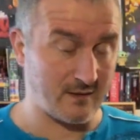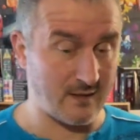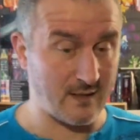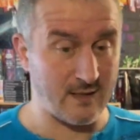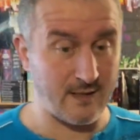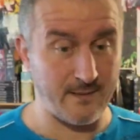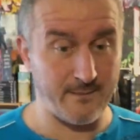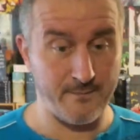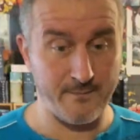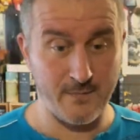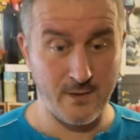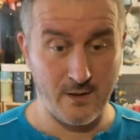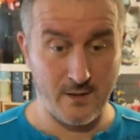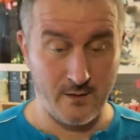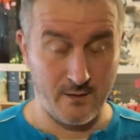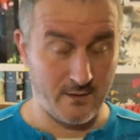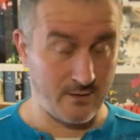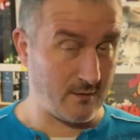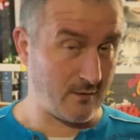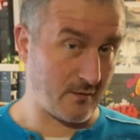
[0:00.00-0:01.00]

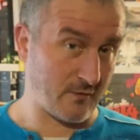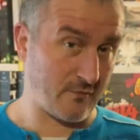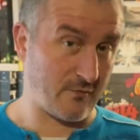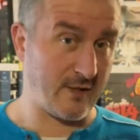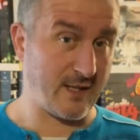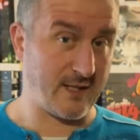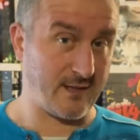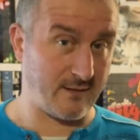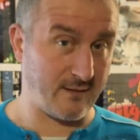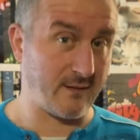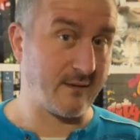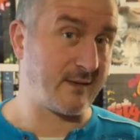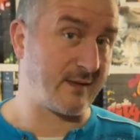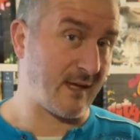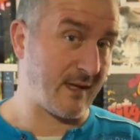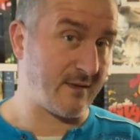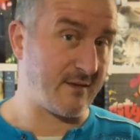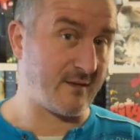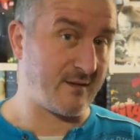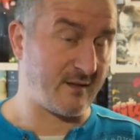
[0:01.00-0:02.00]
There were great
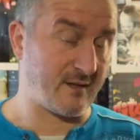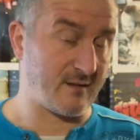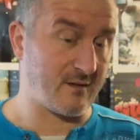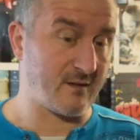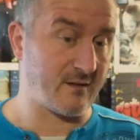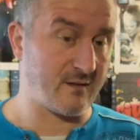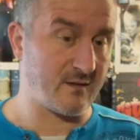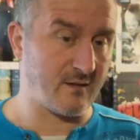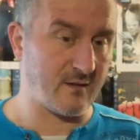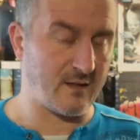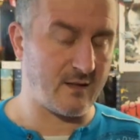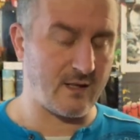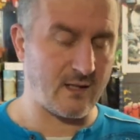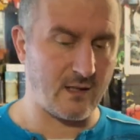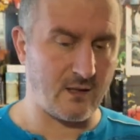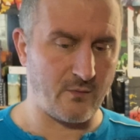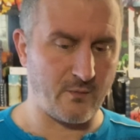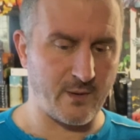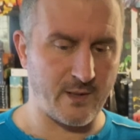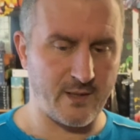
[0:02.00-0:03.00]
death scenes in
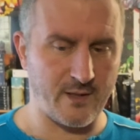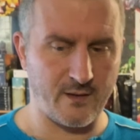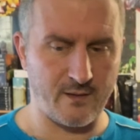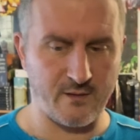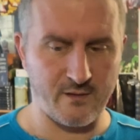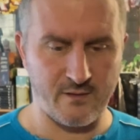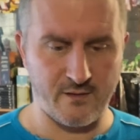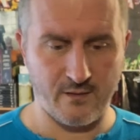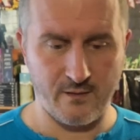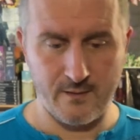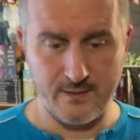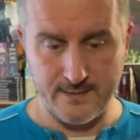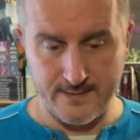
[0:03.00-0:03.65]
Halloween Kills.